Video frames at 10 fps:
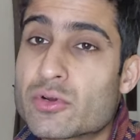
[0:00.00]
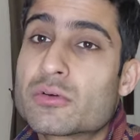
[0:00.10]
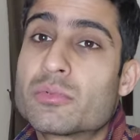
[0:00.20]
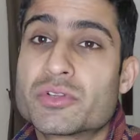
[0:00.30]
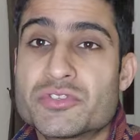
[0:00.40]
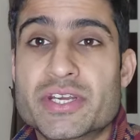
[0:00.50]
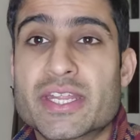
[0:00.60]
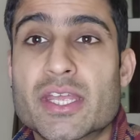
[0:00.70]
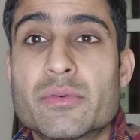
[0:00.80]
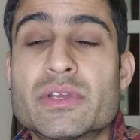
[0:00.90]
if you talk about the
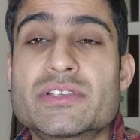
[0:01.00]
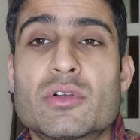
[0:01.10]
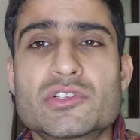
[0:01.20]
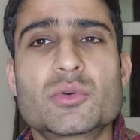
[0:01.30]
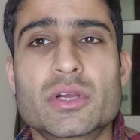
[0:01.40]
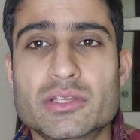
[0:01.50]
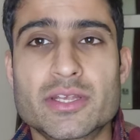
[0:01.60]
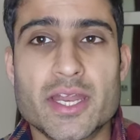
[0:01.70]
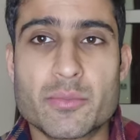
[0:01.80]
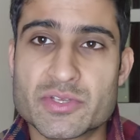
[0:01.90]
Jet Airways, also
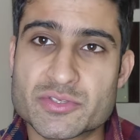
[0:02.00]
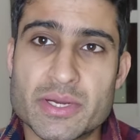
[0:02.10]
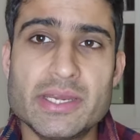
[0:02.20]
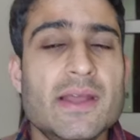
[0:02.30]
Qatar Airways,